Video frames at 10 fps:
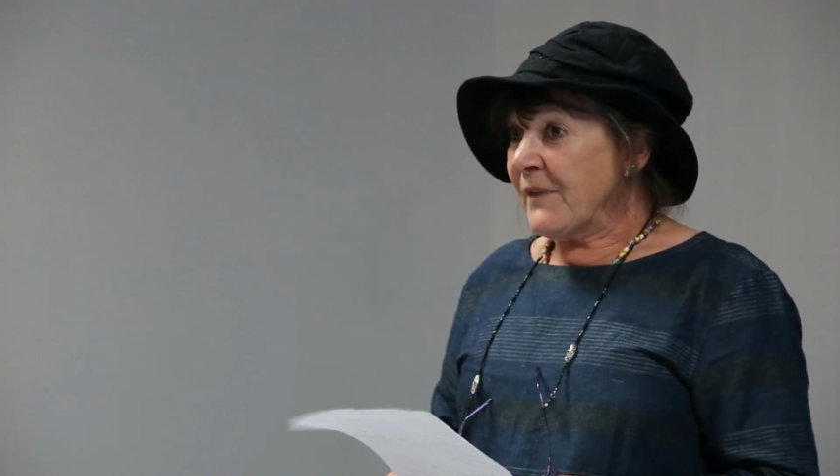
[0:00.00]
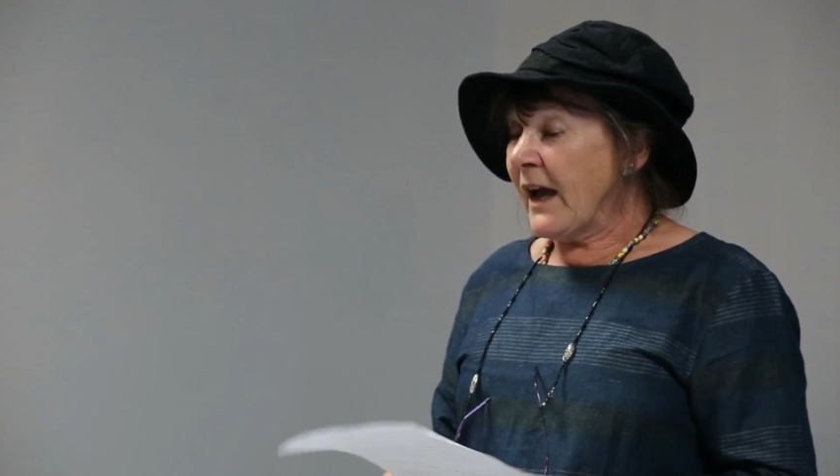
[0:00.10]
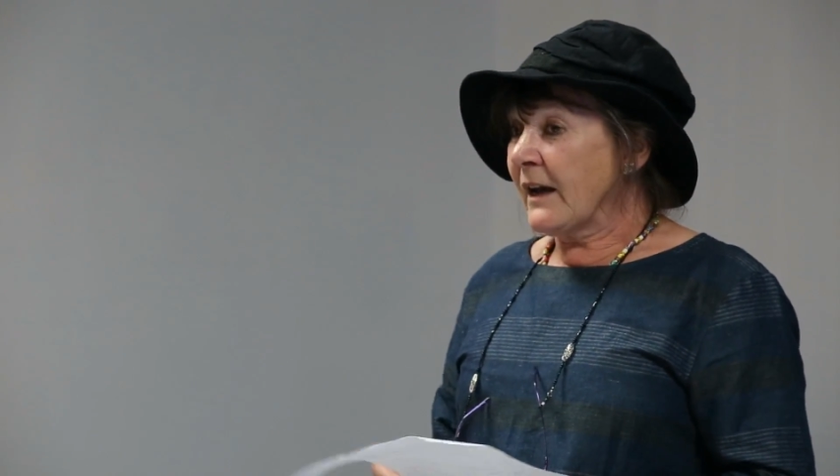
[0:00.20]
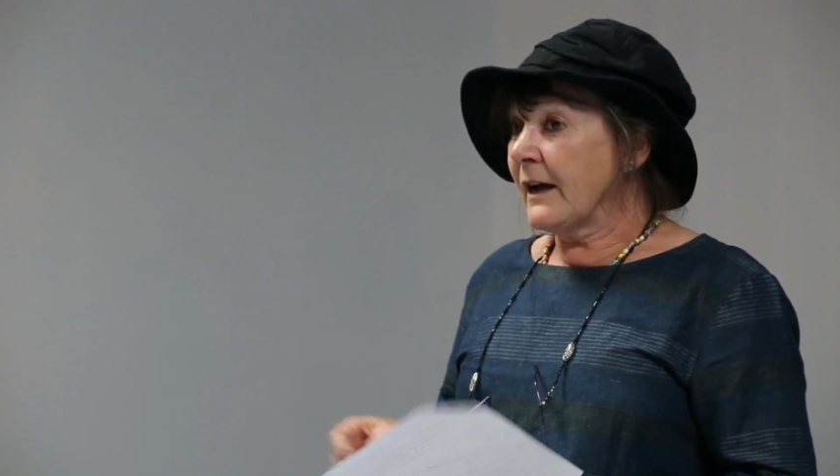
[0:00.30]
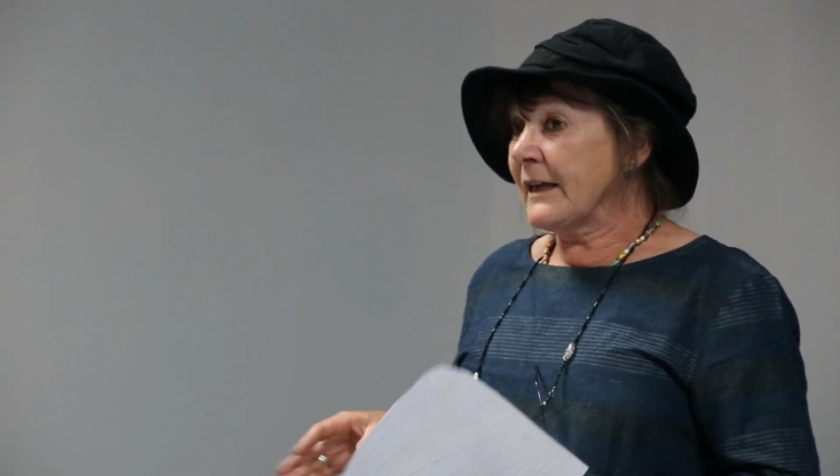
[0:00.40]

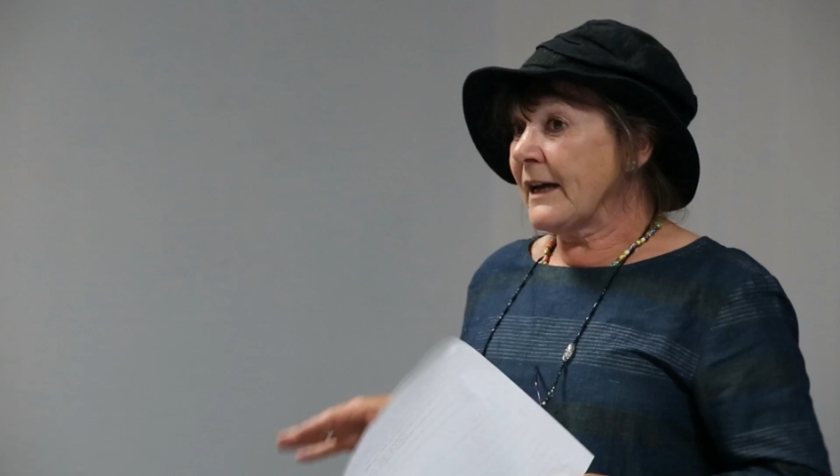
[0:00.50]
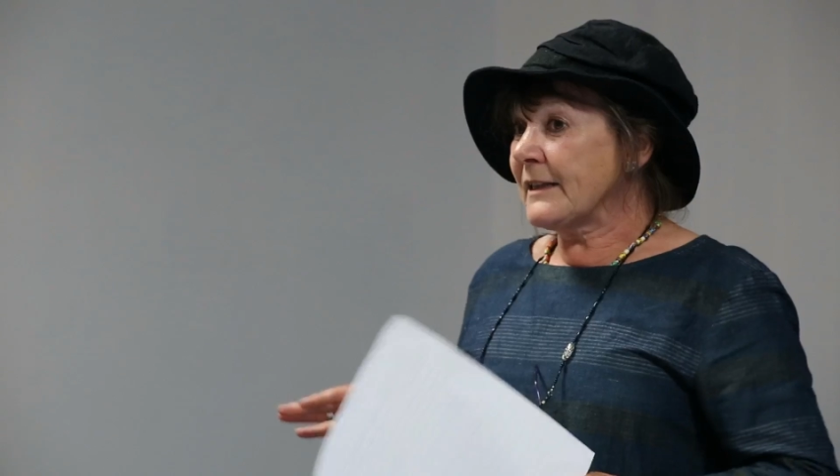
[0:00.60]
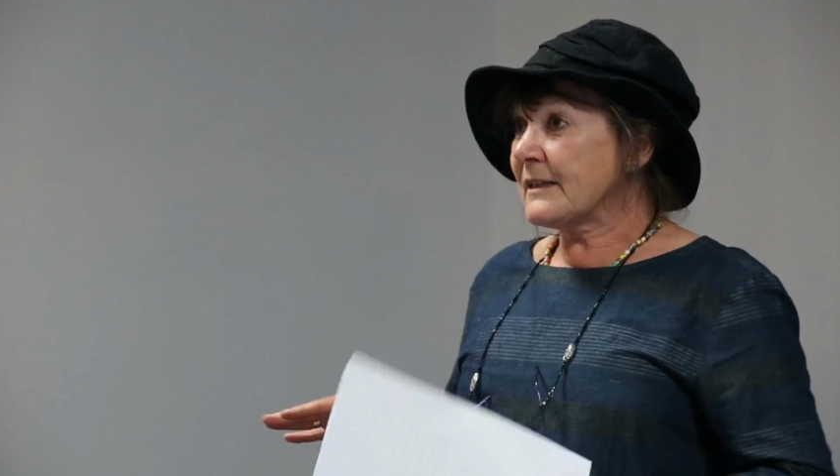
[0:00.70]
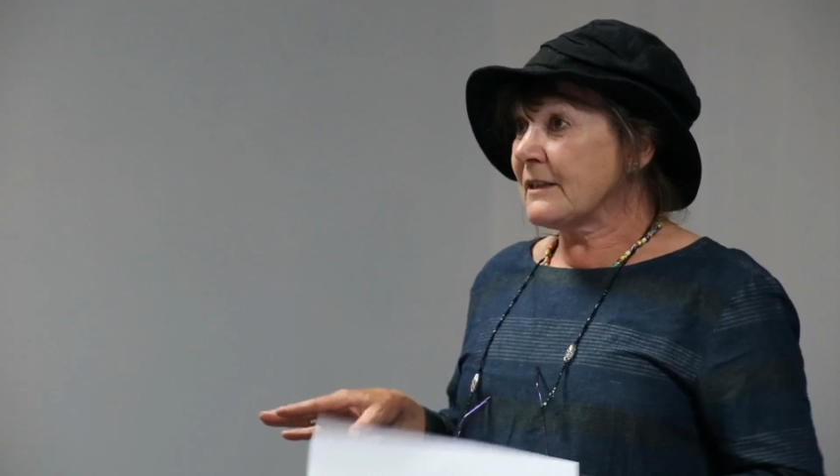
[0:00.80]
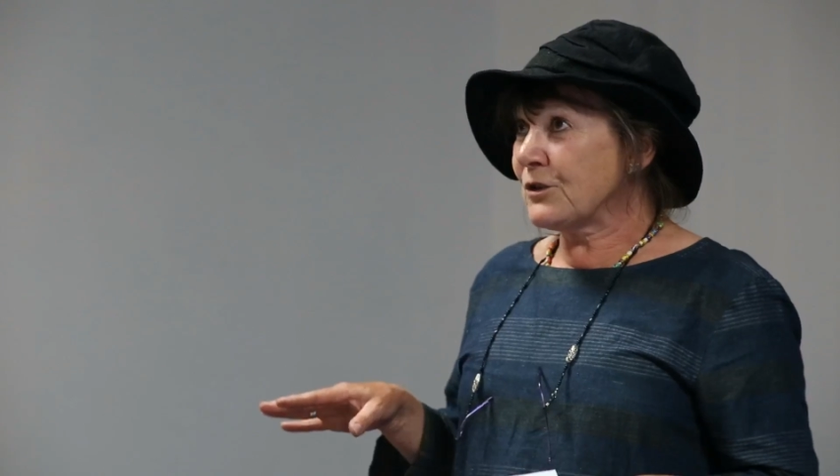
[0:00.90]
And I
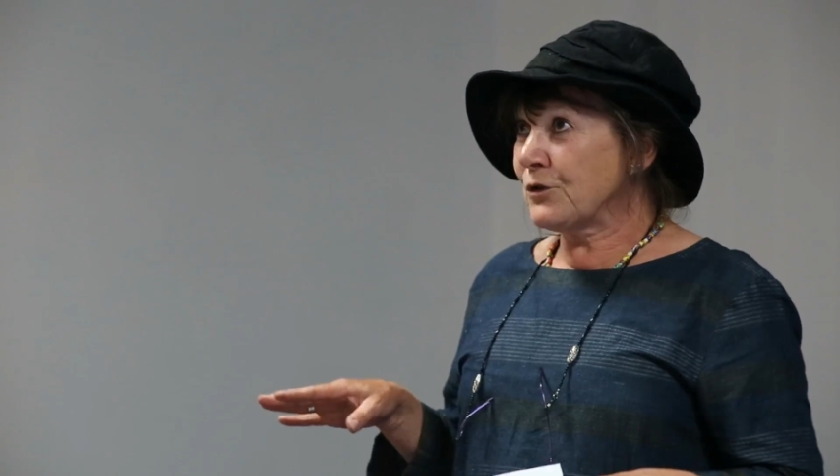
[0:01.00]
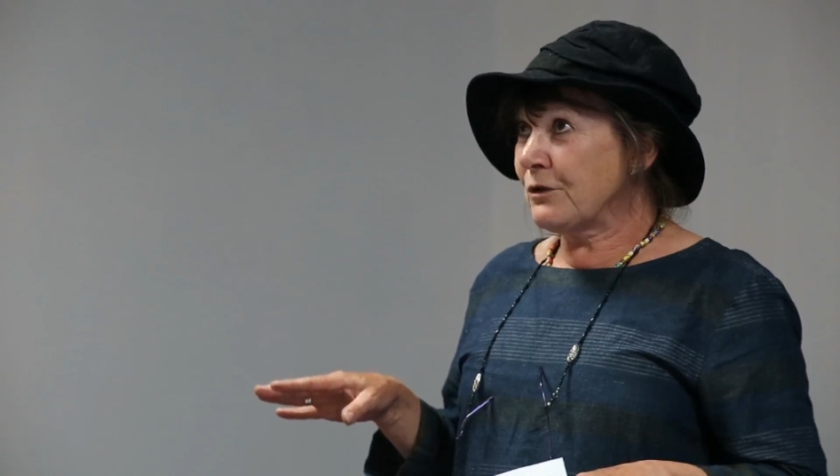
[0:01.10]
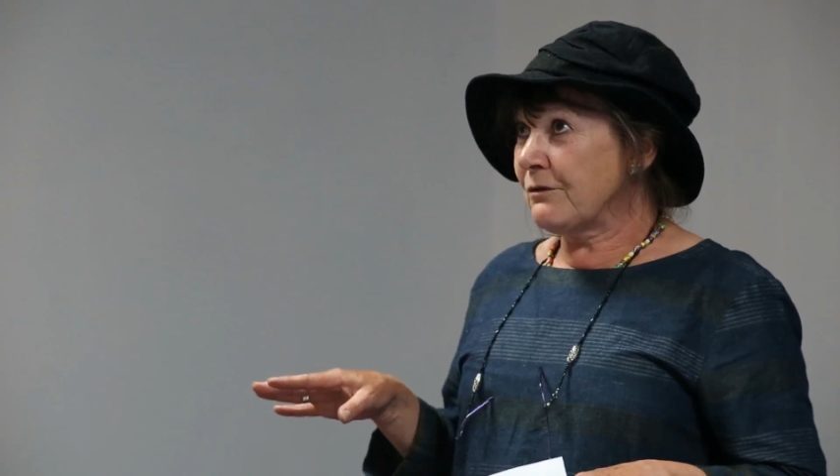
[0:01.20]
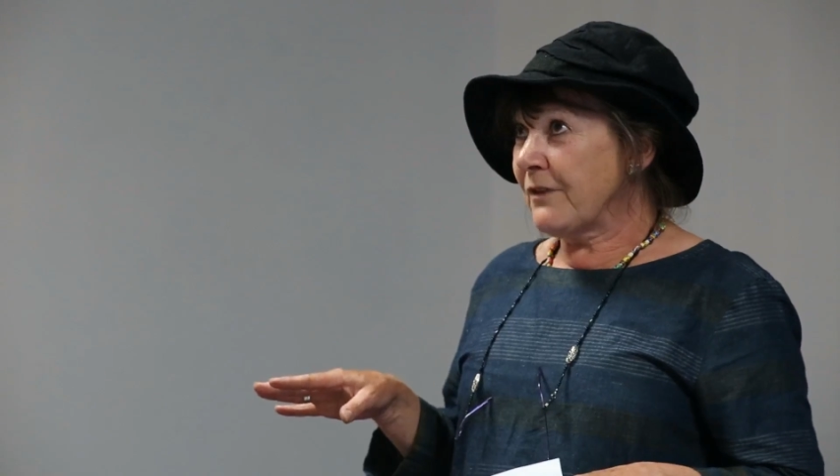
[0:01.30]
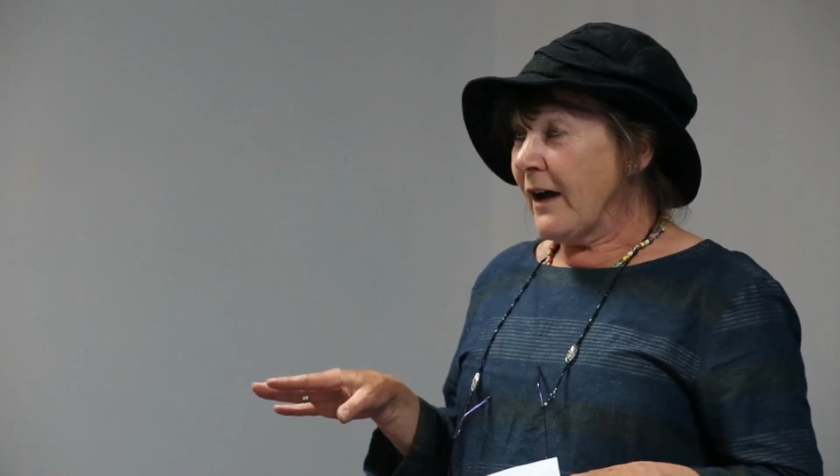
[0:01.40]
guess the sort of